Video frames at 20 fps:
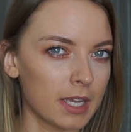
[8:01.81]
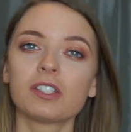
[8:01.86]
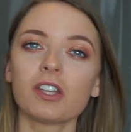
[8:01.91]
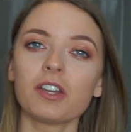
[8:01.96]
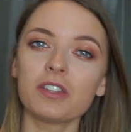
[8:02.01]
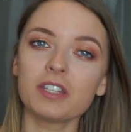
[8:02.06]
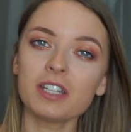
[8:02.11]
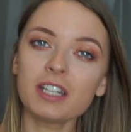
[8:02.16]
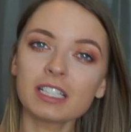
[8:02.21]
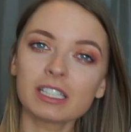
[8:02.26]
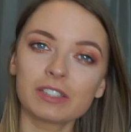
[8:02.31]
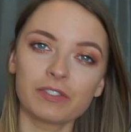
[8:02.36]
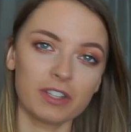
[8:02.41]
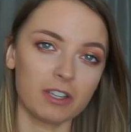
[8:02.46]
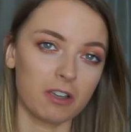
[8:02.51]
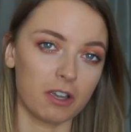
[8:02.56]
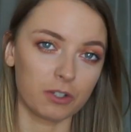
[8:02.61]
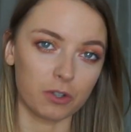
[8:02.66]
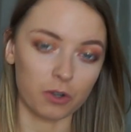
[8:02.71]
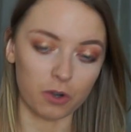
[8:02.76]
So the next
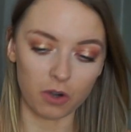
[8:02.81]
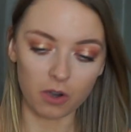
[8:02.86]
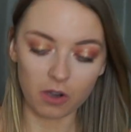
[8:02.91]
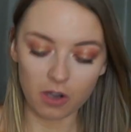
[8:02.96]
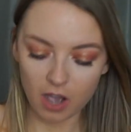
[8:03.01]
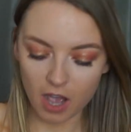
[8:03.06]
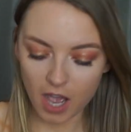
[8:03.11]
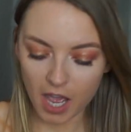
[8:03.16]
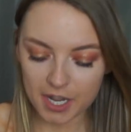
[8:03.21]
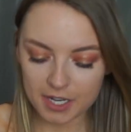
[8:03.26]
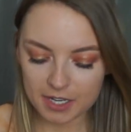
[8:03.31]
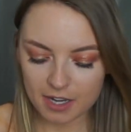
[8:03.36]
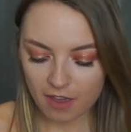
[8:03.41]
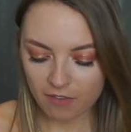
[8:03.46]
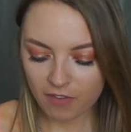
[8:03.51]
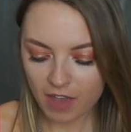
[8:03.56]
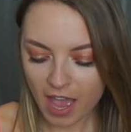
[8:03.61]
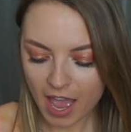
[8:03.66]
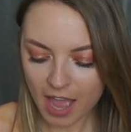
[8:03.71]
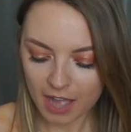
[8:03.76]
thing I got, I
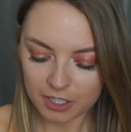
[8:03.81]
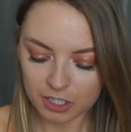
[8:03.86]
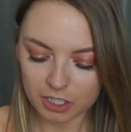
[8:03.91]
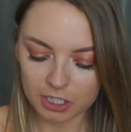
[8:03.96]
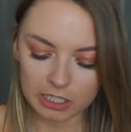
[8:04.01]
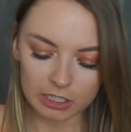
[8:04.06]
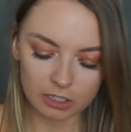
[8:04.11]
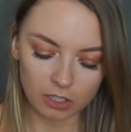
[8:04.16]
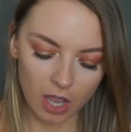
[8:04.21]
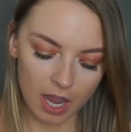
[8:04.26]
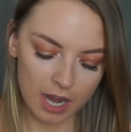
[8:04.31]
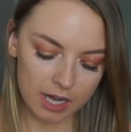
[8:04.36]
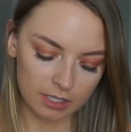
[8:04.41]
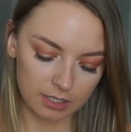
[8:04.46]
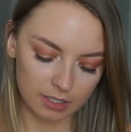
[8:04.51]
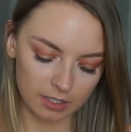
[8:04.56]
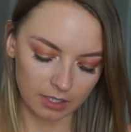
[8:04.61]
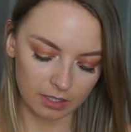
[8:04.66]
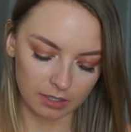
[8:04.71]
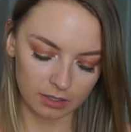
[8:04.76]
never actually liked
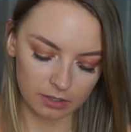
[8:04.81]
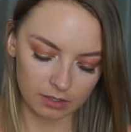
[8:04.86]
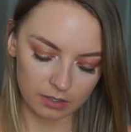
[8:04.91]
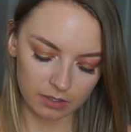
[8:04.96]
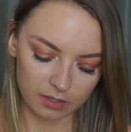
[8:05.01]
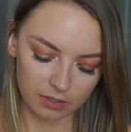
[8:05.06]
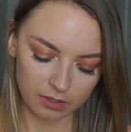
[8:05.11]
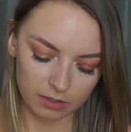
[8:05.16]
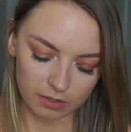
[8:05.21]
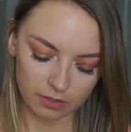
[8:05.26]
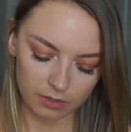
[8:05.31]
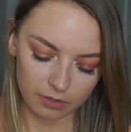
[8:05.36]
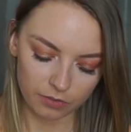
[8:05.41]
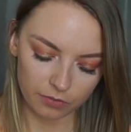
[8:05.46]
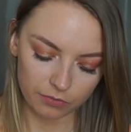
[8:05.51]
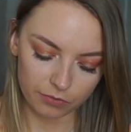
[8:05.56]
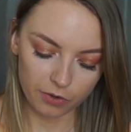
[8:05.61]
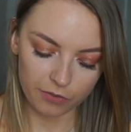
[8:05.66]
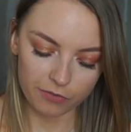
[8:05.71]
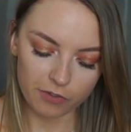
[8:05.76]
these
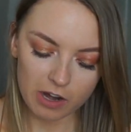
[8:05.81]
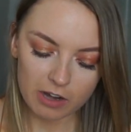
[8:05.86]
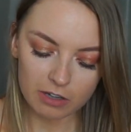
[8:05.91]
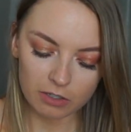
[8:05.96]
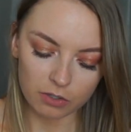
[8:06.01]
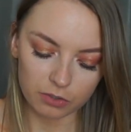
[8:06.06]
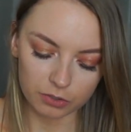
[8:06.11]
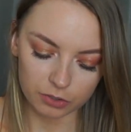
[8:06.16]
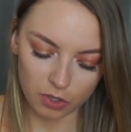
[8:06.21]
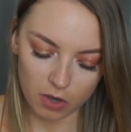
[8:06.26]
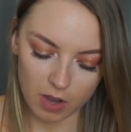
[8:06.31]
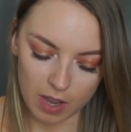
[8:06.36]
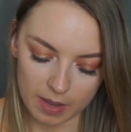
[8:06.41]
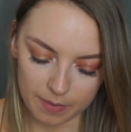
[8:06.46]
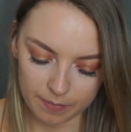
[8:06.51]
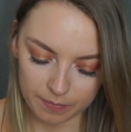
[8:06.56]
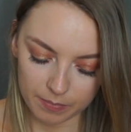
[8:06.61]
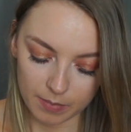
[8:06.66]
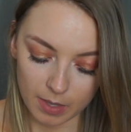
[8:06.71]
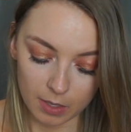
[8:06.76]
for a very long
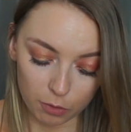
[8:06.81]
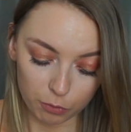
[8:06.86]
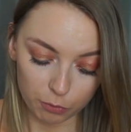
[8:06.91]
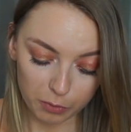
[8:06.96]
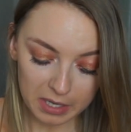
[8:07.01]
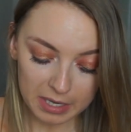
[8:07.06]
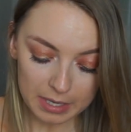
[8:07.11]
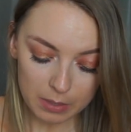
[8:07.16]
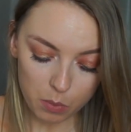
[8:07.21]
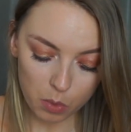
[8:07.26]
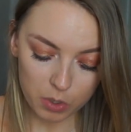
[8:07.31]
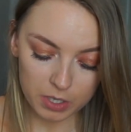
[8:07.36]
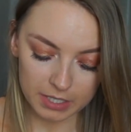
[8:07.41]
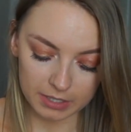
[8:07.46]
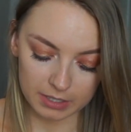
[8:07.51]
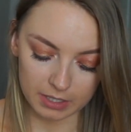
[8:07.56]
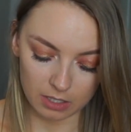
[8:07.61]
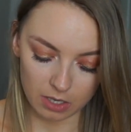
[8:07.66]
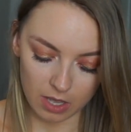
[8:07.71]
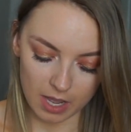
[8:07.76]
time. And I really
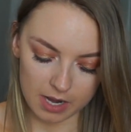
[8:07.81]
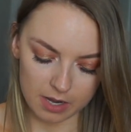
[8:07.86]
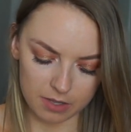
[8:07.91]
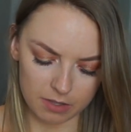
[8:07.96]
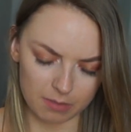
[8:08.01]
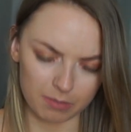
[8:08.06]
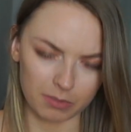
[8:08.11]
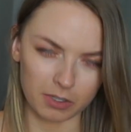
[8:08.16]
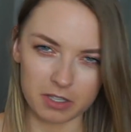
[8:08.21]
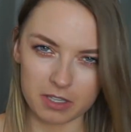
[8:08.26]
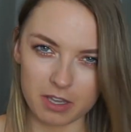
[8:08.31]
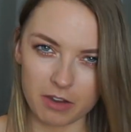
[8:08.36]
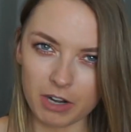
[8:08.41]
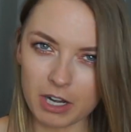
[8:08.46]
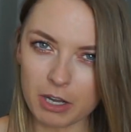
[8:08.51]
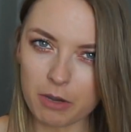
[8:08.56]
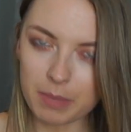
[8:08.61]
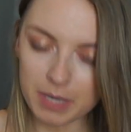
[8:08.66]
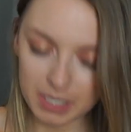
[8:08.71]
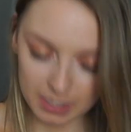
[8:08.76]
wanted to like them because they're a
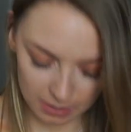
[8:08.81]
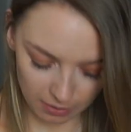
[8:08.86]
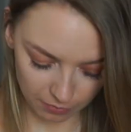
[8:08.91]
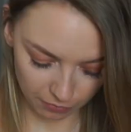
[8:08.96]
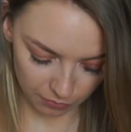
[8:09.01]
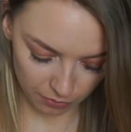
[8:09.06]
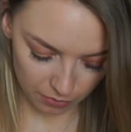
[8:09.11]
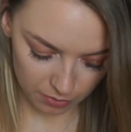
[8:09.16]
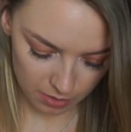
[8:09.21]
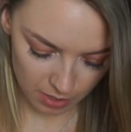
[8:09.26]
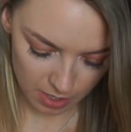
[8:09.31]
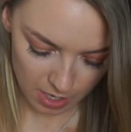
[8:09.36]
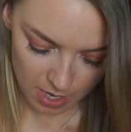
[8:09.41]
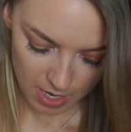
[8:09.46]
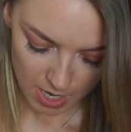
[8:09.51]
little bit different.